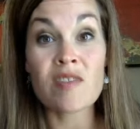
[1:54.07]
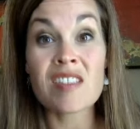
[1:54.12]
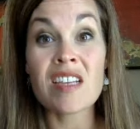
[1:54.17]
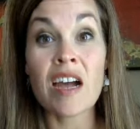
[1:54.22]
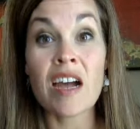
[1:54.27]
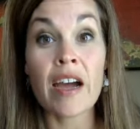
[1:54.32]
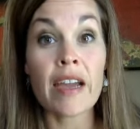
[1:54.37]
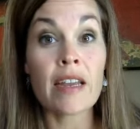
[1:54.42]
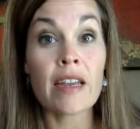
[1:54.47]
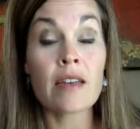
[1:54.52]

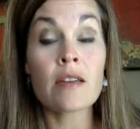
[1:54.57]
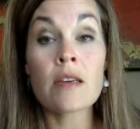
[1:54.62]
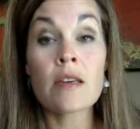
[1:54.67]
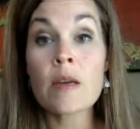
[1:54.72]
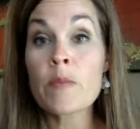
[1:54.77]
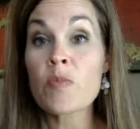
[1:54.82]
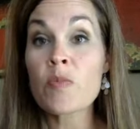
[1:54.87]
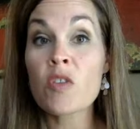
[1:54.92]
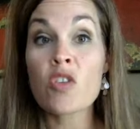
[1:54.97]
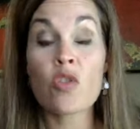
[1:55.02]
signed
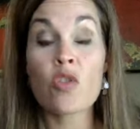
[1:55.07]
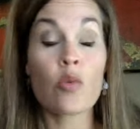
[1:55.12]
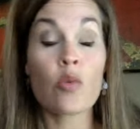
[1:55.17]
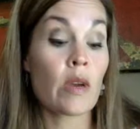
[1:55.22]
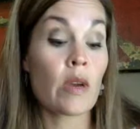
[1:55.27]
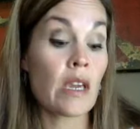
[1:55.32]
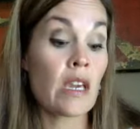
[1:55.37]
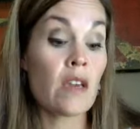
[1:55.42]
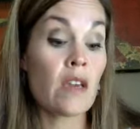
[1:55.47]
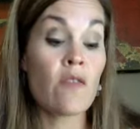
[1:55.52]

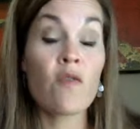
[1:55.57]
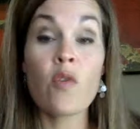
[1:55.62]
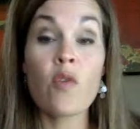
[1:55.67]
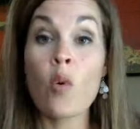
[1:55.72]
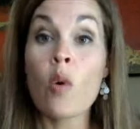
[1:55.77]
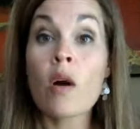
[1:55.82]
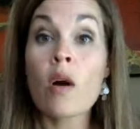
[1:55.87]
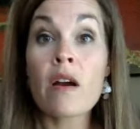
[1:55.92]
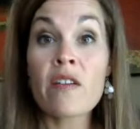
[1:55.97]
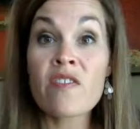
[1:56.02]
three,
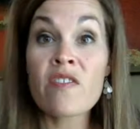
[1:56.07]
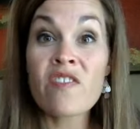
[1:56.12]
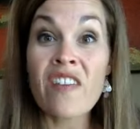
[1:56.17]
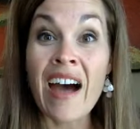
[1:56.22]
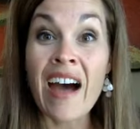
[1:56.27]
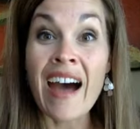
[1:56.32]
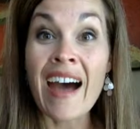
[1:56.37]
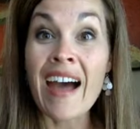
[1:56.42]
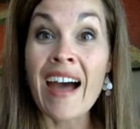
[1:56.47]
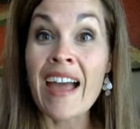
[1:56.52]
four,
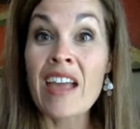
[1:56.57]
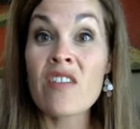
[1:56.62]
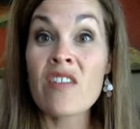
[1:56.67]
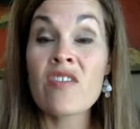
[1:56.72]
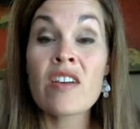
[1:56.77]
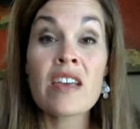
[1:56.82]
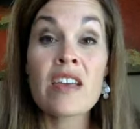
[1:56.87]
five,